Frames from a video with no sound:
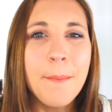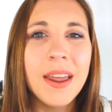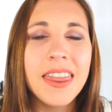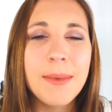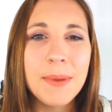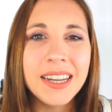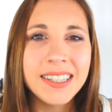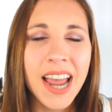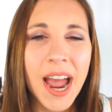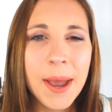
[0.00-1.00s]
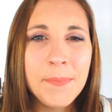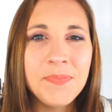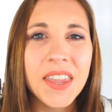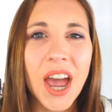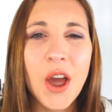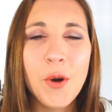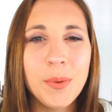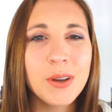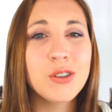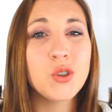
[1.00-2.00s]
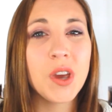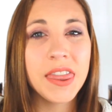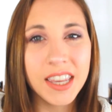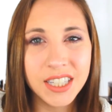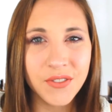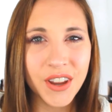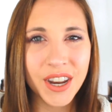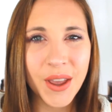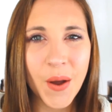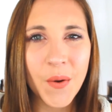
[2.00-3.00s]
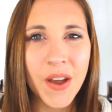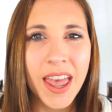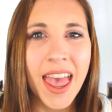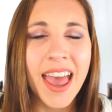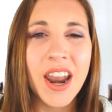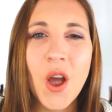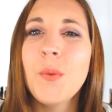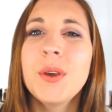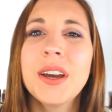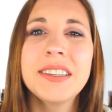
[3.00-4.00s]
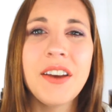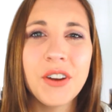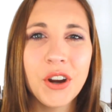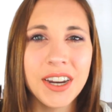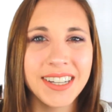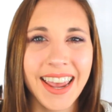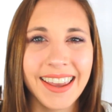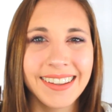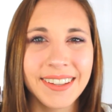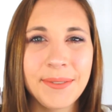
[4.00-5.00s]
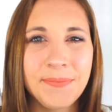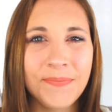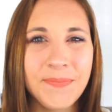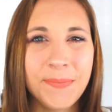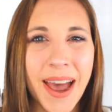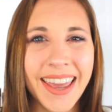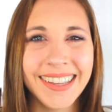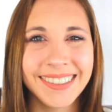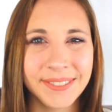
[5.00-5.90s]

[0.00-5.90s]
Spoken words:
But in the meantime, I hope you enjoyed this video, and I hope you guys have a great day. Bye.